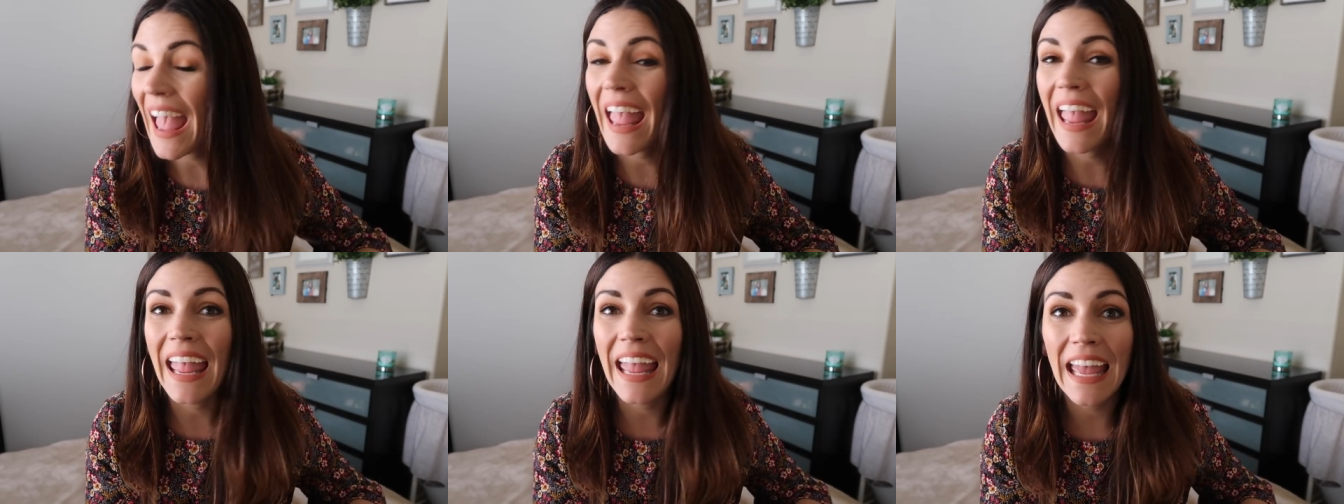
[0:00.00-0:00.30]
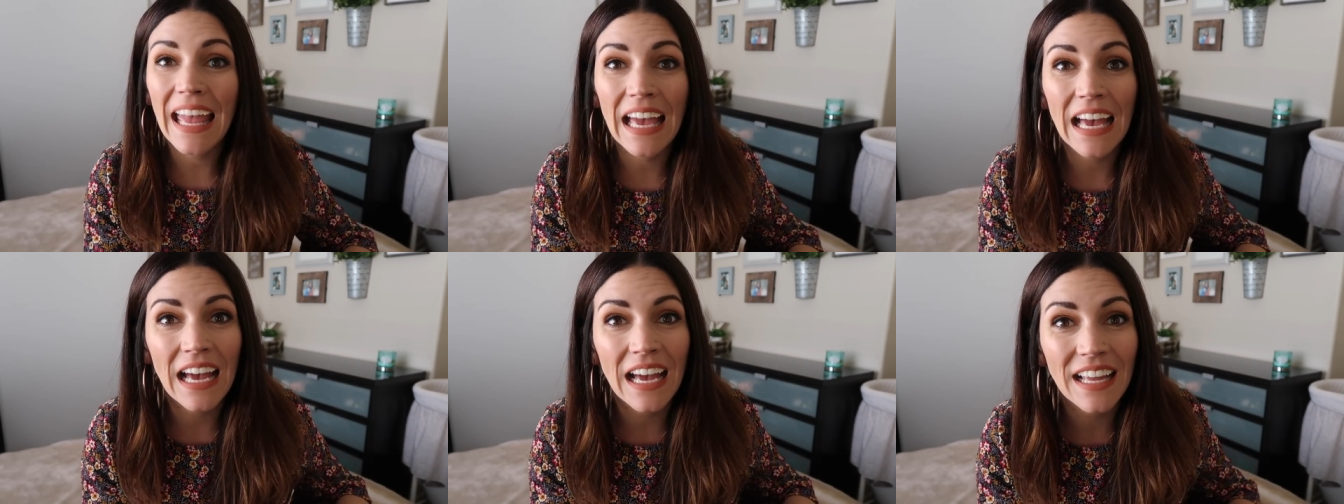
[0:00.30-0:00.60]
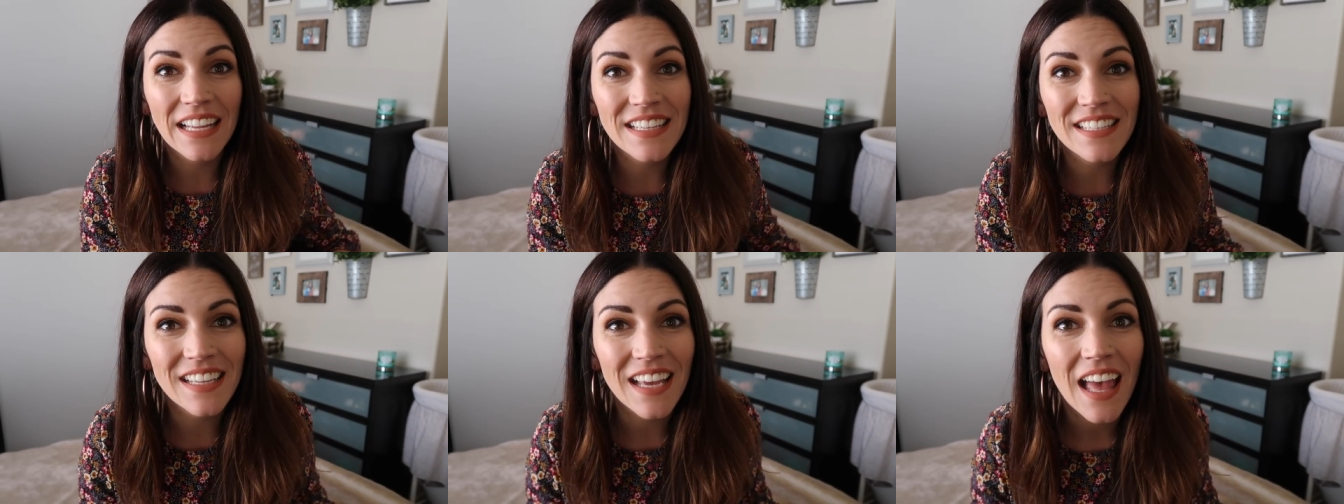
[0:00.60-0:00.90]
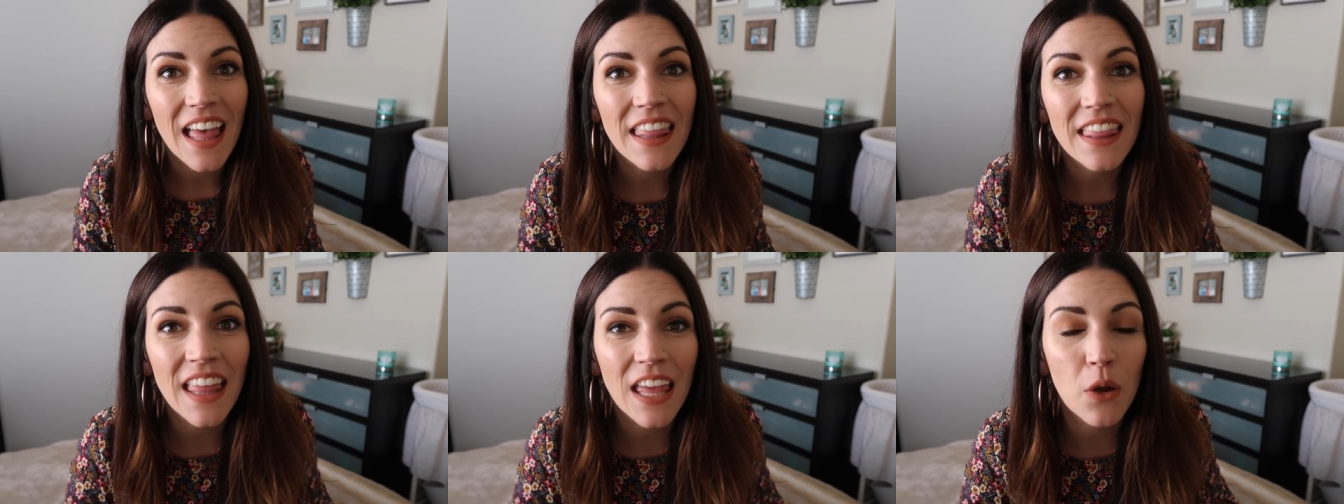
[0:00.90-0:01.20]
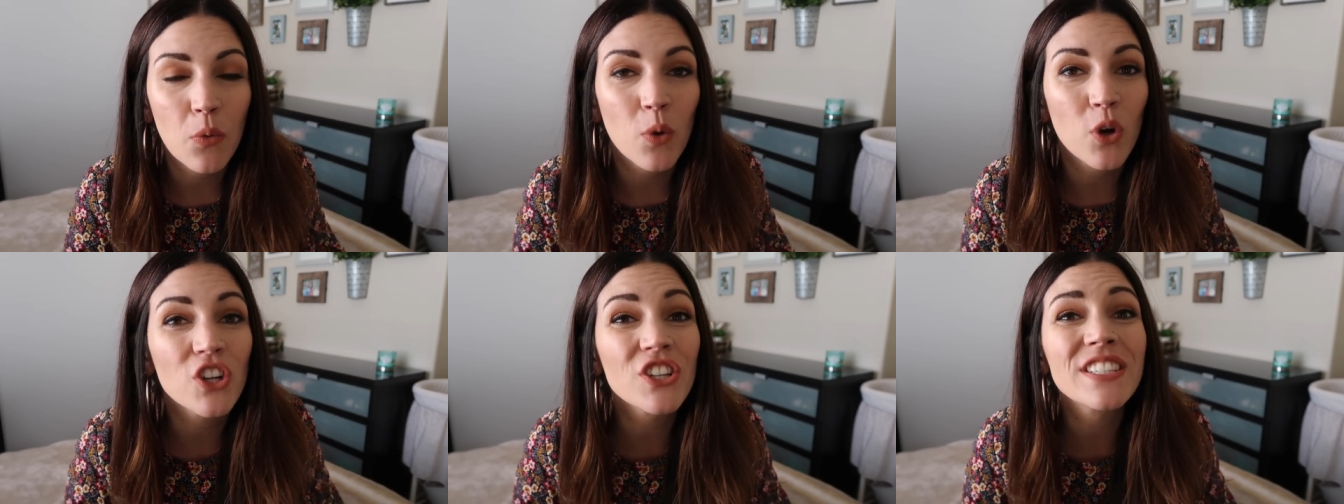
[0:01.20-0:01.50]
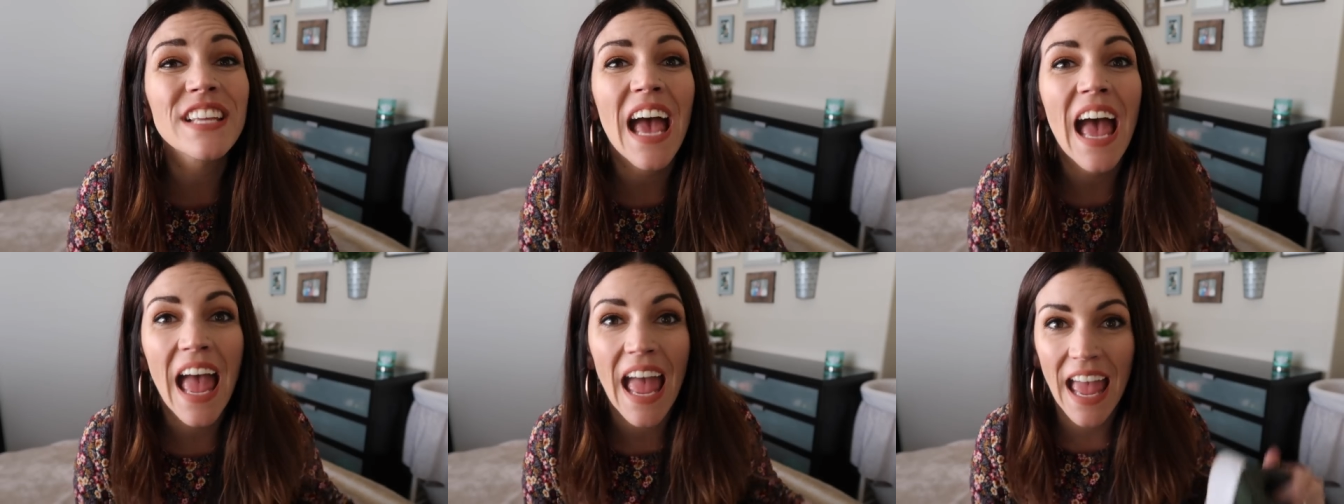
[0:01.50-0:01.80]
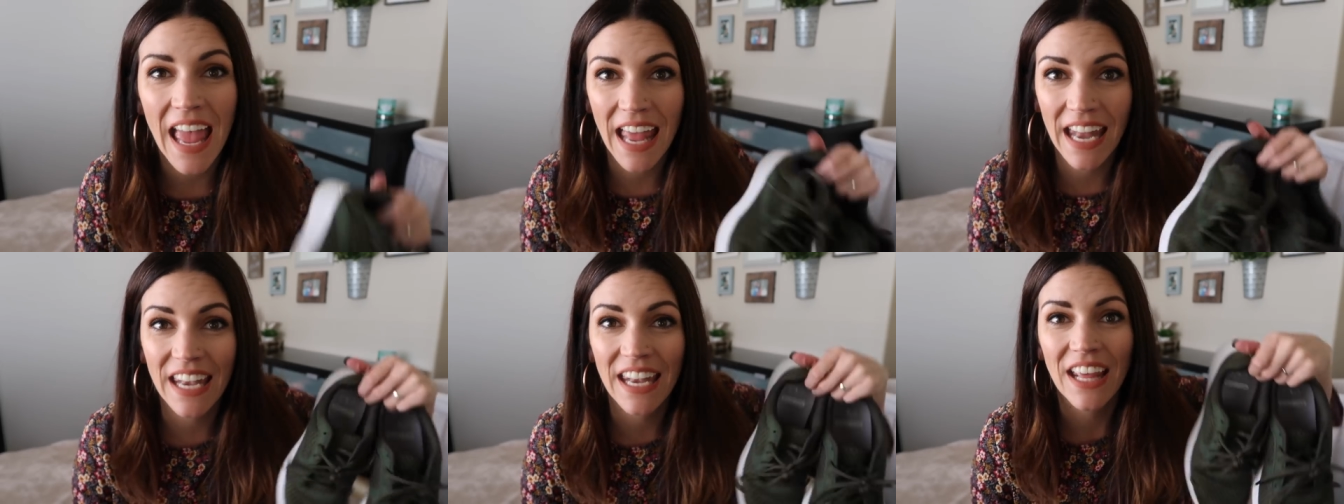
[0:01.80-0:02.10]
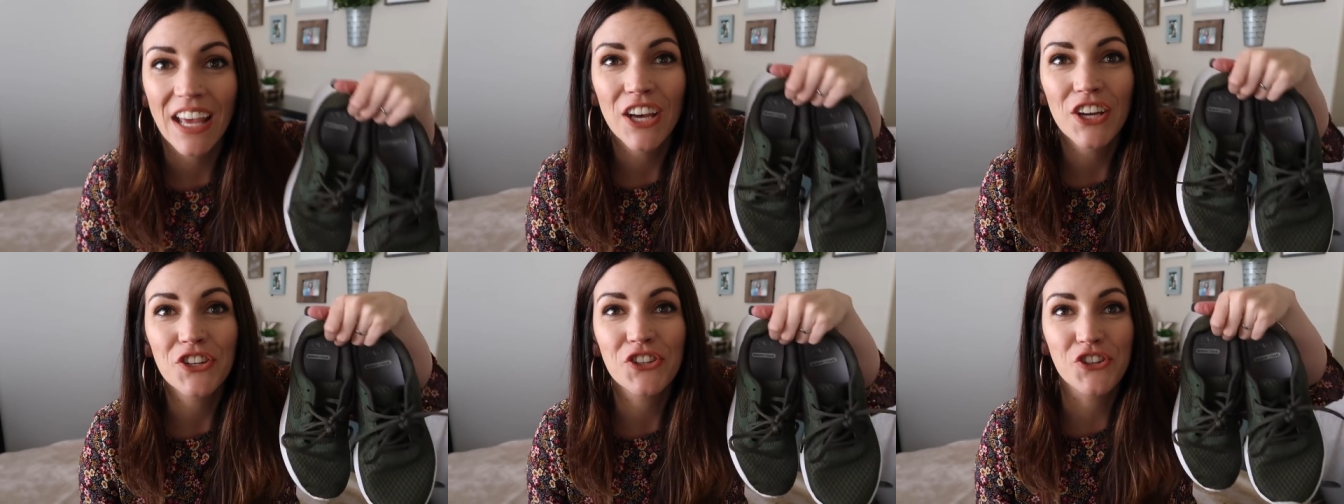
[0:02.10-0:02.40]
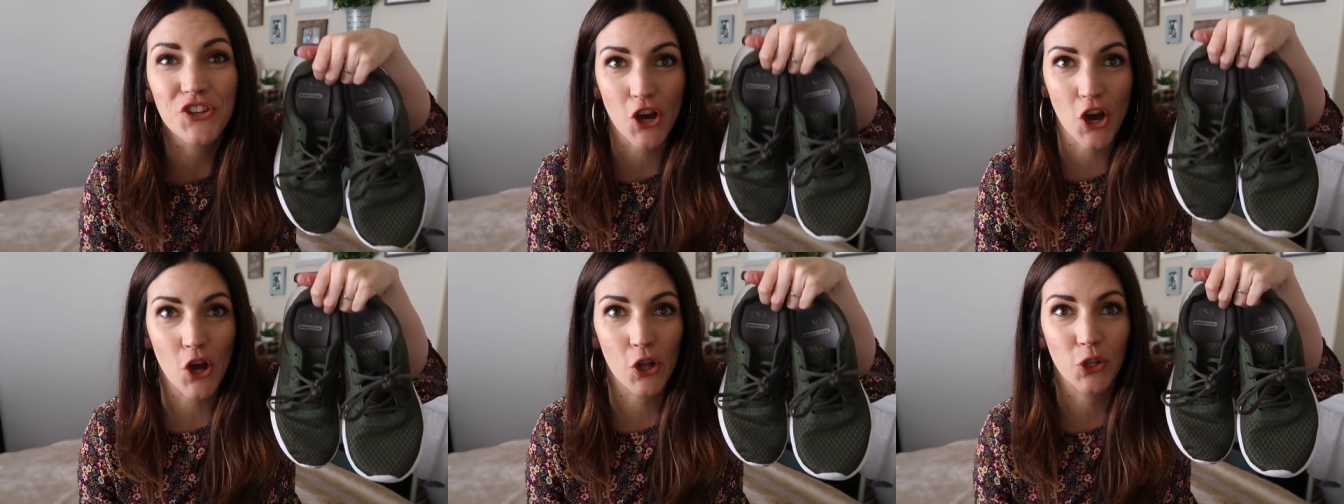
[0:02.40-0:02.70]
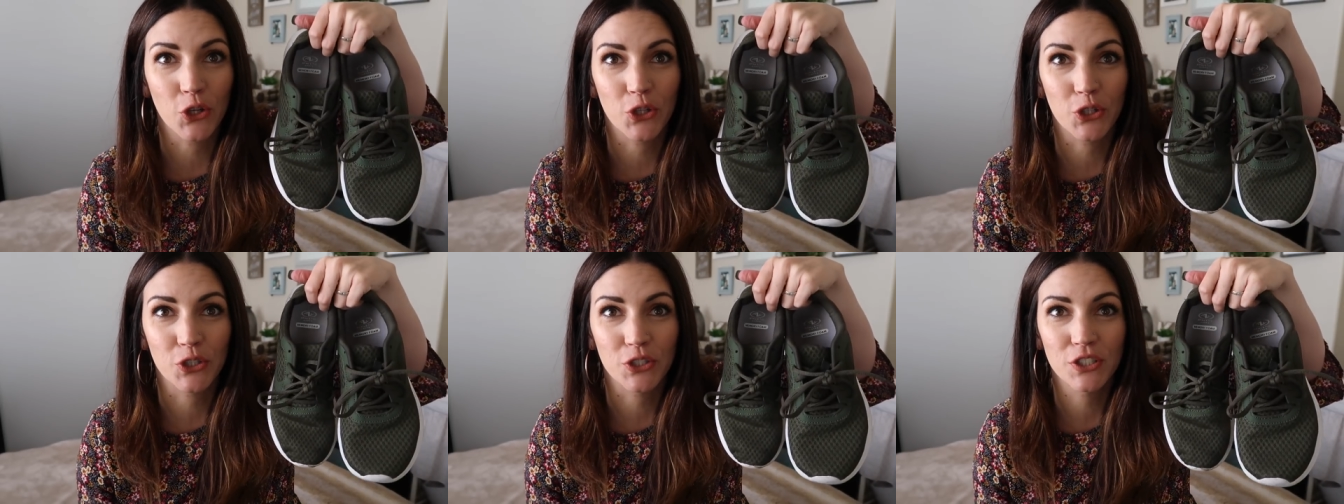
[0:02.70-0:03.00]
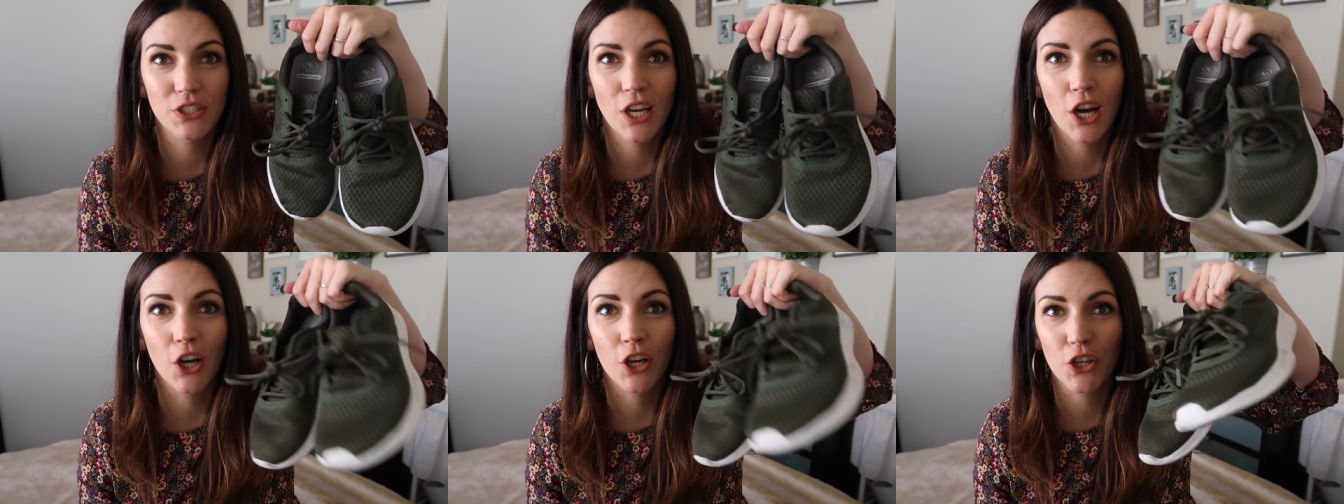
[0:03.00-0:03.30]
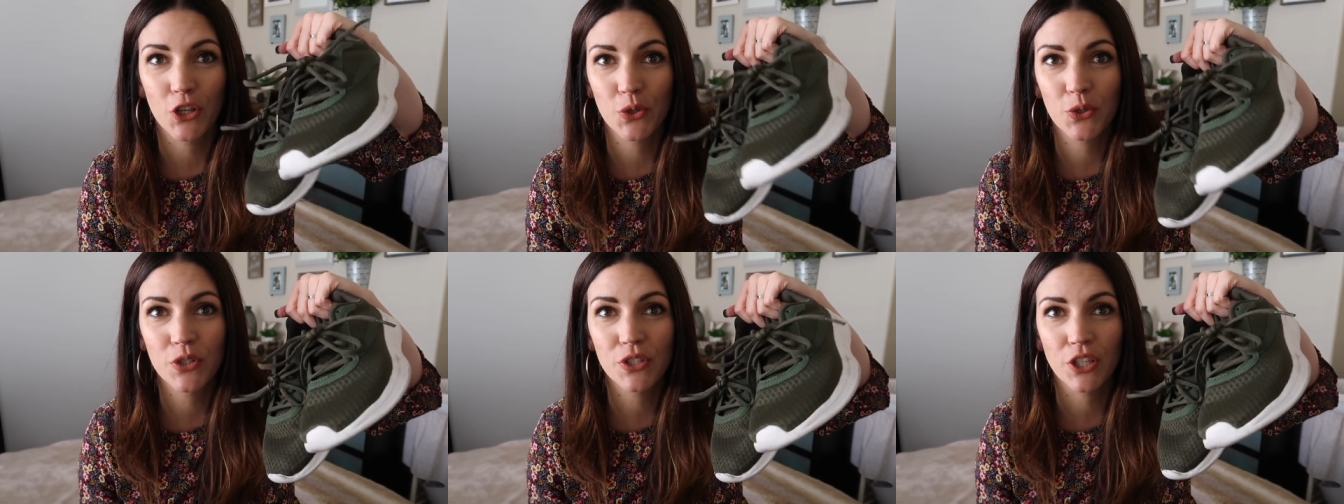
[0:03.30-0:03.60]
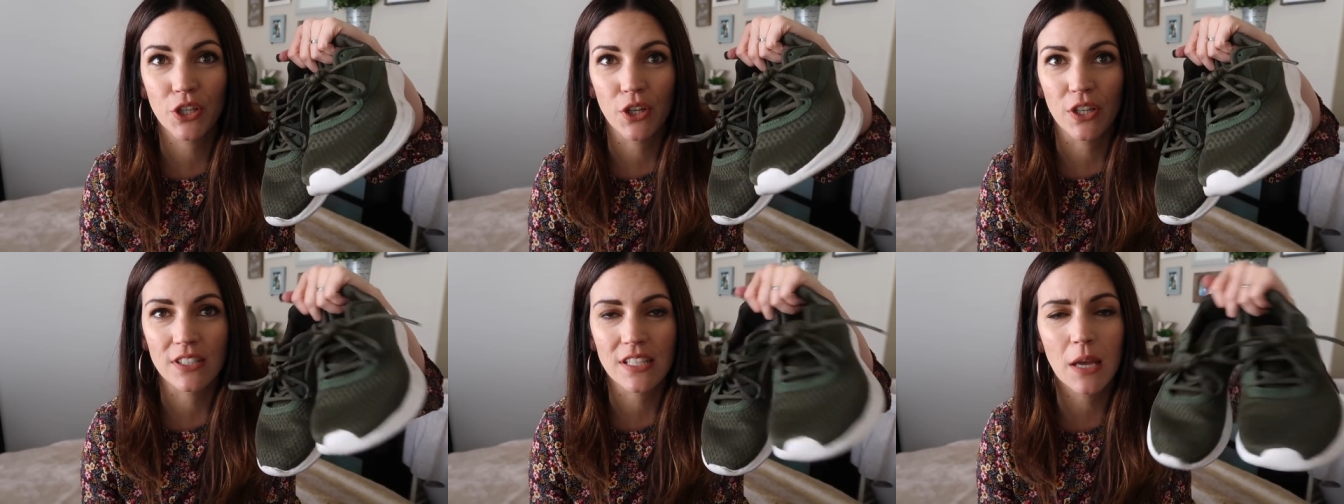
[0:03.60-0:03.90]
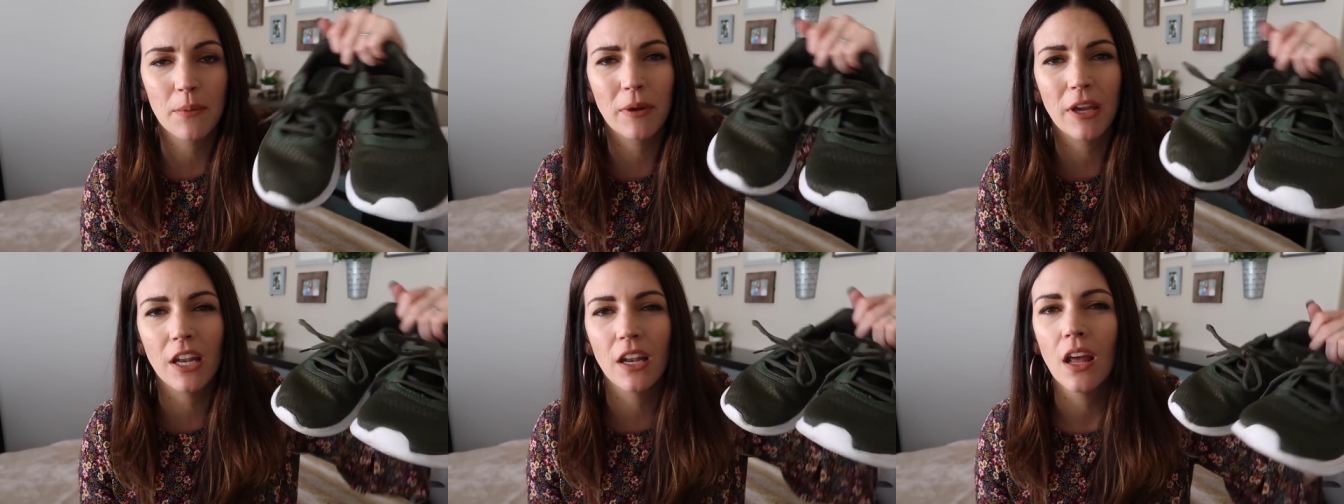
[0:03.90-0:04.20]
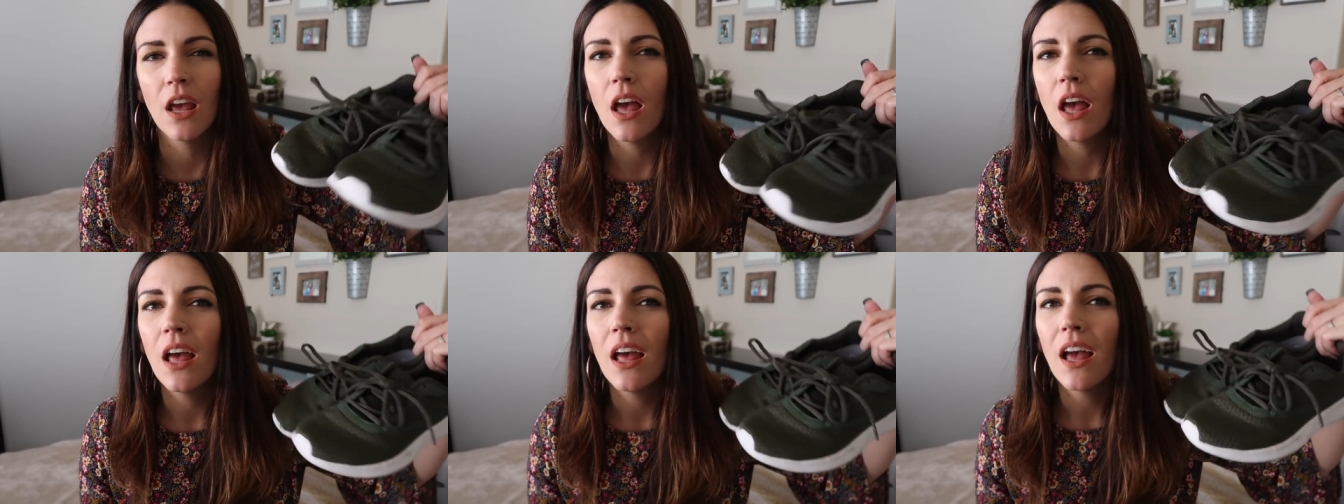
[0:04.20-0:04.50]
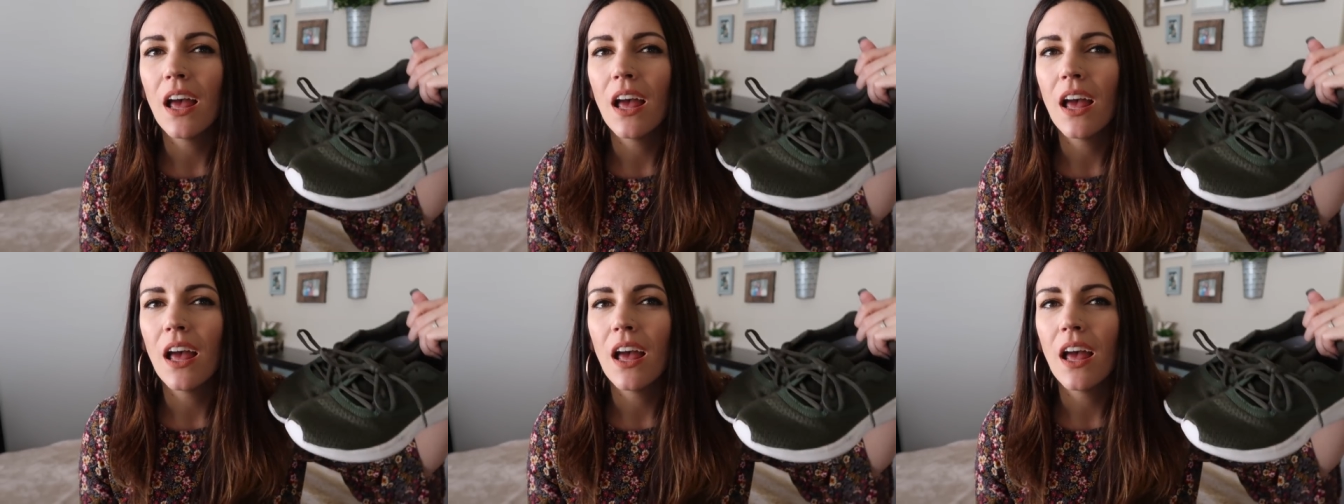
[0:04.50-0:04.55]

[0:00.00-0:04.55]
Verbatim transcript: And they were $10. Are you serious? I mean,